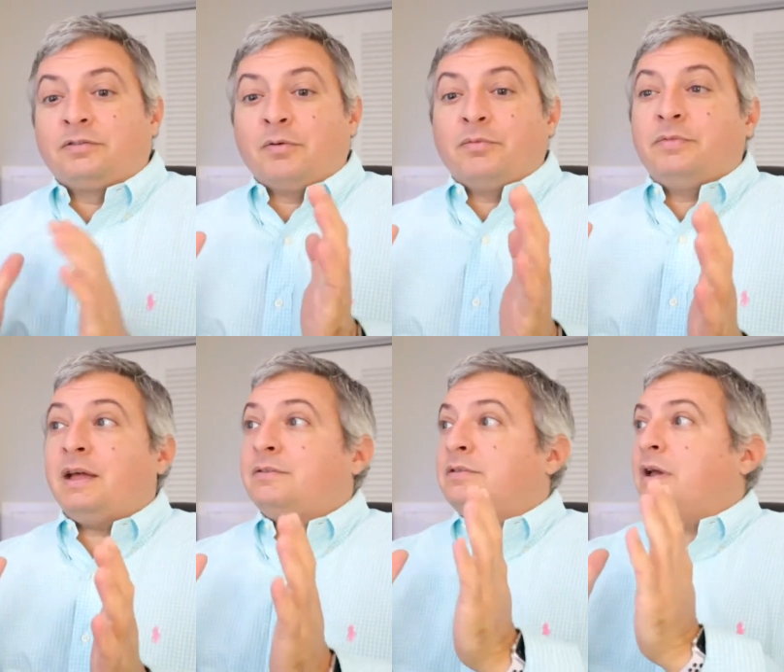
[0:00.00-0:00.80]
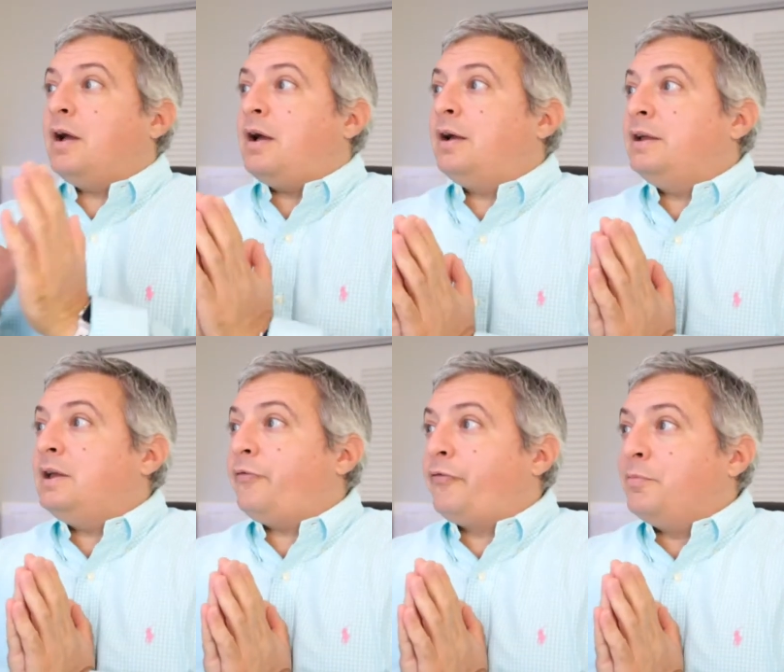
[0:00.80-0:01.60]
So that's
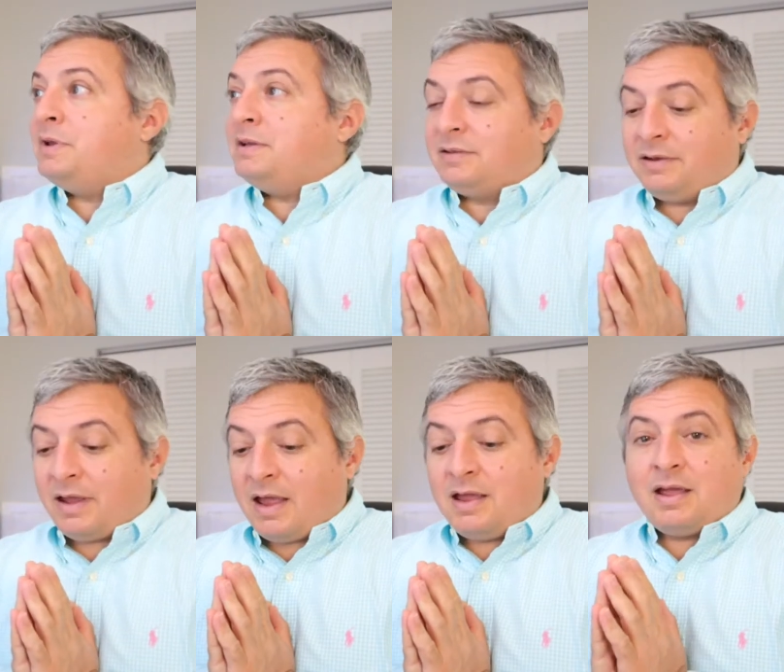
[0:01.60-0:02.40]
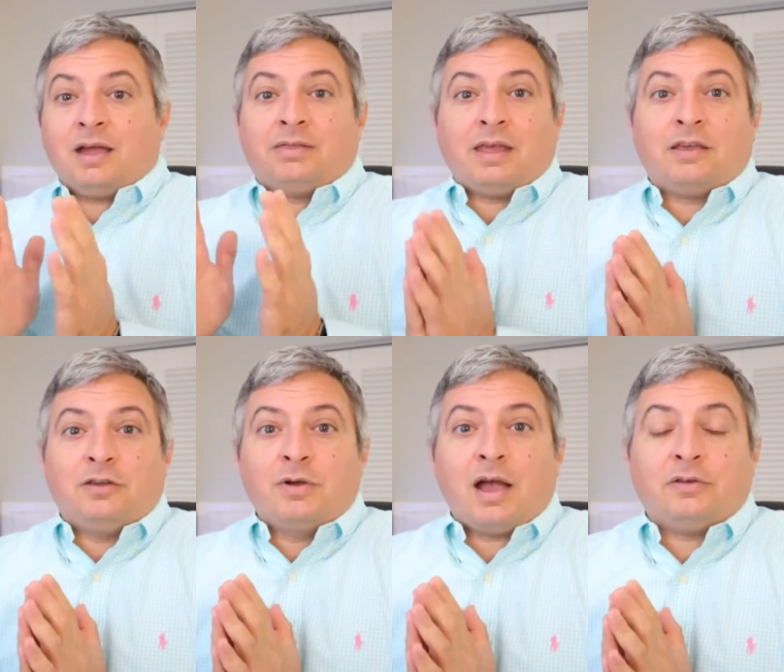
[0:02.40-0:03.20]
it for me today. I
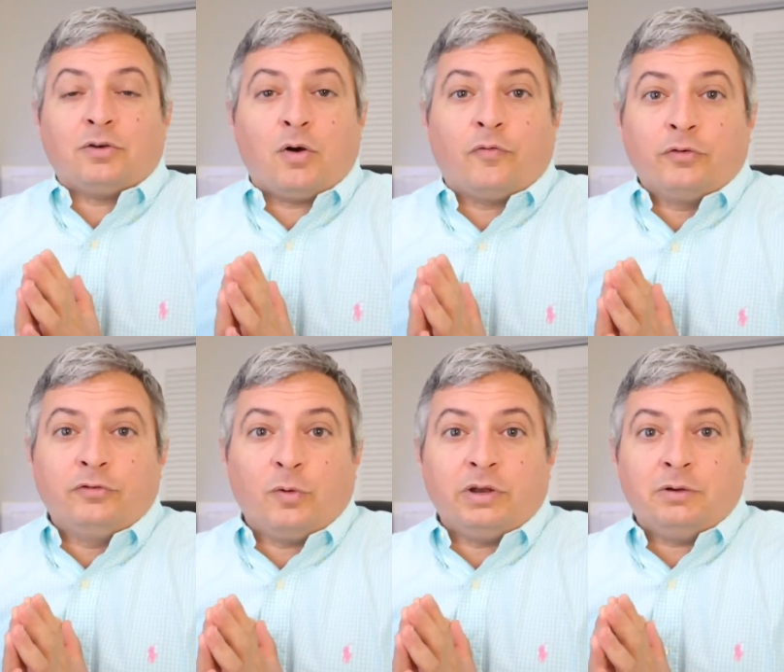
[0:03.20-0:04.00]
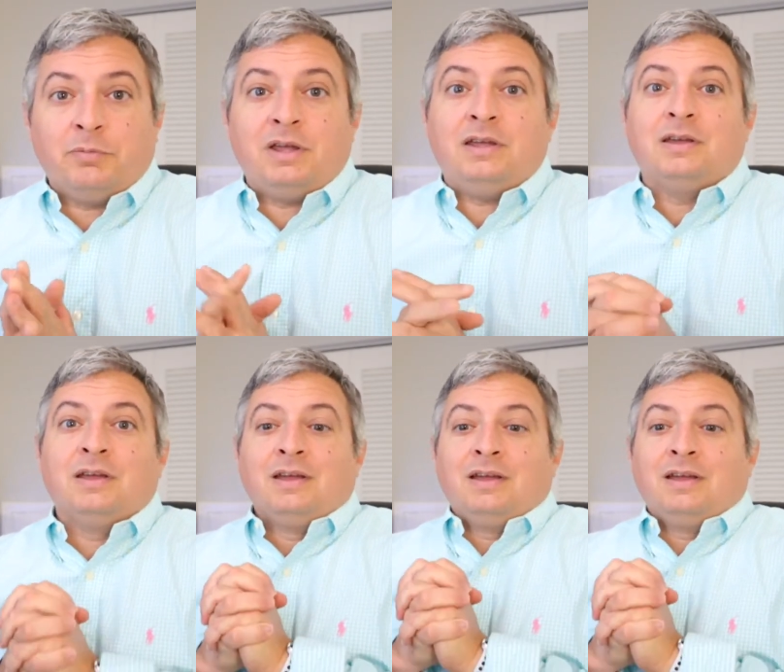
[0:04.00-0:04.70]
thank you guys all for joining me.